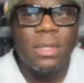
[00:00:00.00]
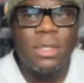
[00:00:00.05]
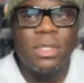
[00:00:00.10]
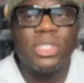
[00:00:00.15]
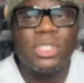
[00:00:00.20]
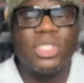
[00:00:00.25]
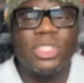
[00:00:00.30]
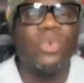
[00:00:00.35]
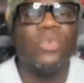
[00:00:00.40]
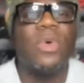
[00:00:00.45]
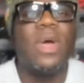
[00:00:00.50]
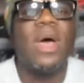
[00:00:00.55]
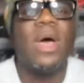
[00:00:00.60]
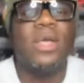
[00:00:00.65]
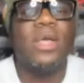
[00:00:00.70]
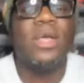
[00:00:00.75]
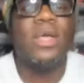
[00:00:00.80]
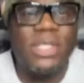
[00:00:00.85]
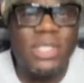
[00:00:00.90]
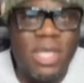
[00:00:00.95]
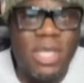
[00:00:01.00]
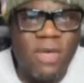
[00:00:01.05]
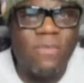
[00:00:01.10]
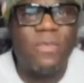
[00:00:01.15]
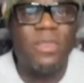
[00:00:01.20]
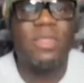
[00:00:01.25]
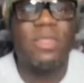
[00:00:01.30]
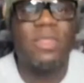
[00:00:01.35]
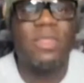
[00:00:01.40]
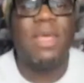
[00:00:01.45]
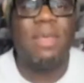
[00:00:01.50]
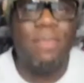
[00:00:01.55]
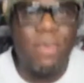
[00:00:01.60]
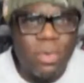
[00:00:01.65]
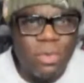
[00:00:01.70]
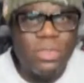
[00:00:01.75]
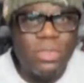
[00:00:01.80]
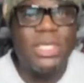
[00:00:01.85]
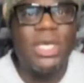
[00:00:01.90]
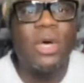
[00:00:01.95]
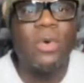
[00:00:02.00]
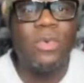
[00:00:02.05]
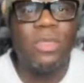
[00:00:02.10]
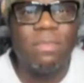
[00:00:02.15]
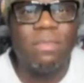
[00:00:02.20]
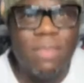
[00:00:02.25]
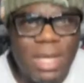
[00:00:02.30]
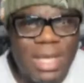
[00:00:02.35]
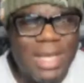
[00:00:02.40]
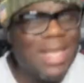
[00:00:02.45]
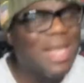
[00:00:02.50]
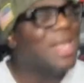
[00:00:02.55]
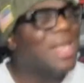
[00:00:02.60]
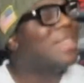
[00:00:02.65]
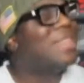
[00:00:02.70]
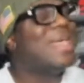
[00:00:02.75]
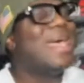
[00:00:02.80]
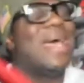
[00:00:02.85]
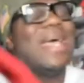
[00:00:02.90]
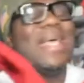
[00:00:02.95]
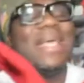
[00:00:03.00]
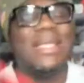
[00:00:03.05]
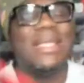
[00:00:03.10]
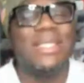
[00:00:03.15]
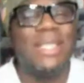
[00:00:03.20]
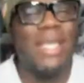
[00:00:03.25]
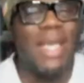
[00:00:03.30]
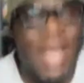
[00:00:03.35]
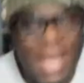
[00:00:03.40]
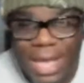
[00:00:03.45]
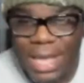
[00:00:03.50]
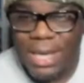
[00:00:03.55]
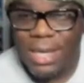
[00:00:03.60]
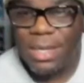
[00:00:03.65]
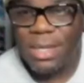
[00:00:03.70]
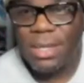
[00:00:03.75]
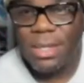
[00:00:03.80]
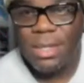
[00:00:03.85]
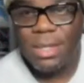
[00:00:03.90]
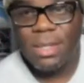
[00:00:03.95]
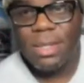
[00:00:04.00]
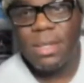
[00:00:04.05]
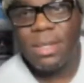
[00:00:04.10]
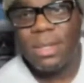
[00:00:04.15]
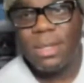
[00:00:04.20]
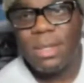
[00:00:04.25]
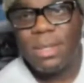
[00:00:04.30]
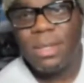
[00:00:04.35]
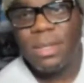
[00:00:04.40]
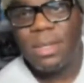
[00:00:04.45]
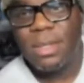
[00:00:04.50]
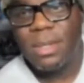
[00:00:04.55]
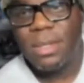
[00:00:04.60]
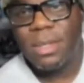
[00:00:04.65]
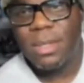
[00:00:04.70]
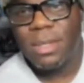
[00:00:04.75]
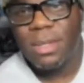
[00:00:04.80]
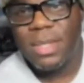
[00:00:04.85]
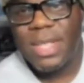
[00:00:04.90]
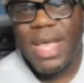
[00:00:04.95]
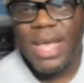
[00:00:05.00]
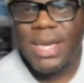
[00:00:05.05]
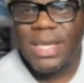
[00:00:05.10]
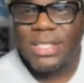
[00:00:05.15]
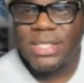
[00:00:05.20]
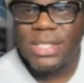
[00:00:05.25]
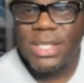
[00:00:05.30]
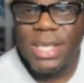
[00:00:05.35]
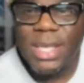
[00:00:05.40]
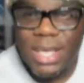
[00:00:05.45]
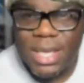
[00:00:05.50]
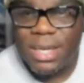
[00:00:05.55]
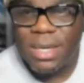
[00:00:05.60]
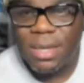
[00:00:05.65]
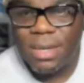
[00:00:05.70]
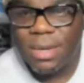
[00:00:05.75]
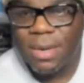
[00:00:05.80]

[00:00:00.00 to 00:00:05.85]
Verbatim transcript: Surround yourself with the people who deal with me. That is it. That is it.